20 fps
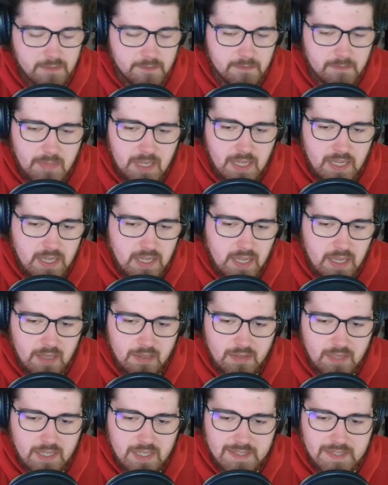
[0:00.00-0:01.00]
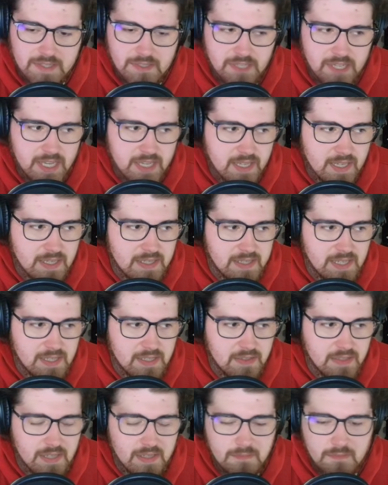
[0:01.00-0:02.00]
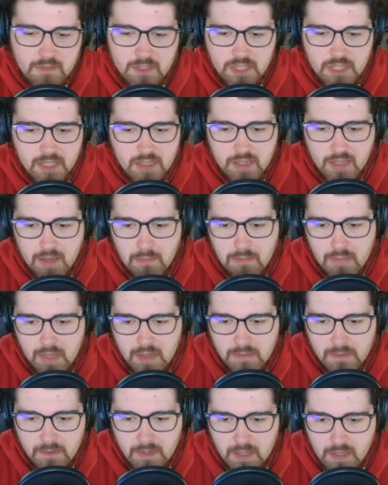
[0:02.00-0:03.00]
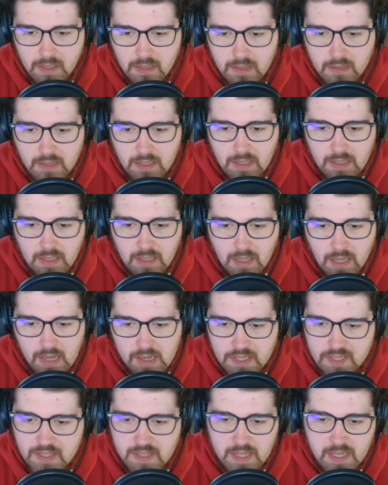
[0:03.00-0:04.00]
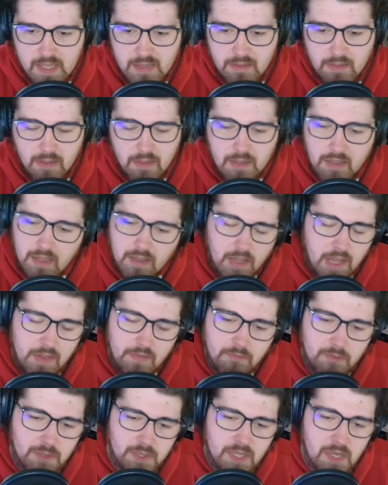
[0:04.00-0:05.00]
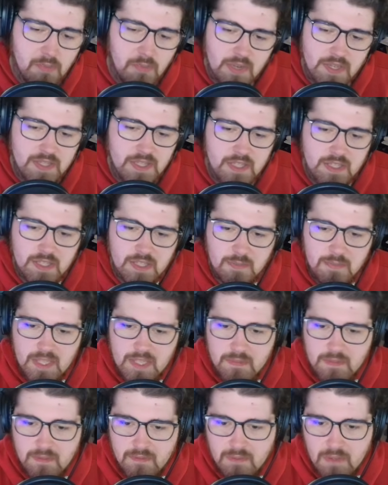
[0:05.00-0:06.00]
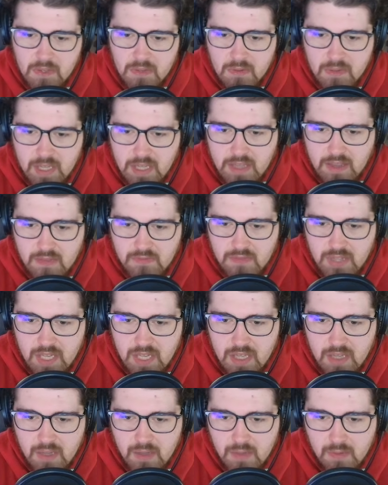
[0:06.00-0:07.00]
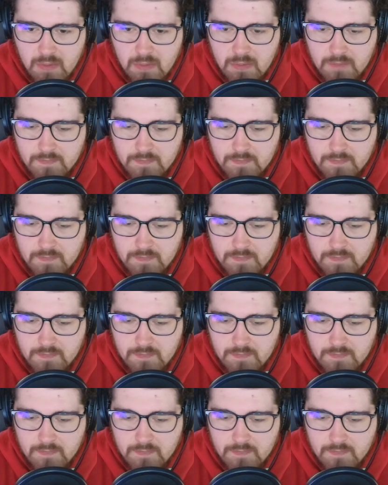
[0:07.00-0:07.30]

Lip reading: my L cuts and J cuts. I do that shit like a motherfucker. I just think it for some reason, it just makes me feel like the video,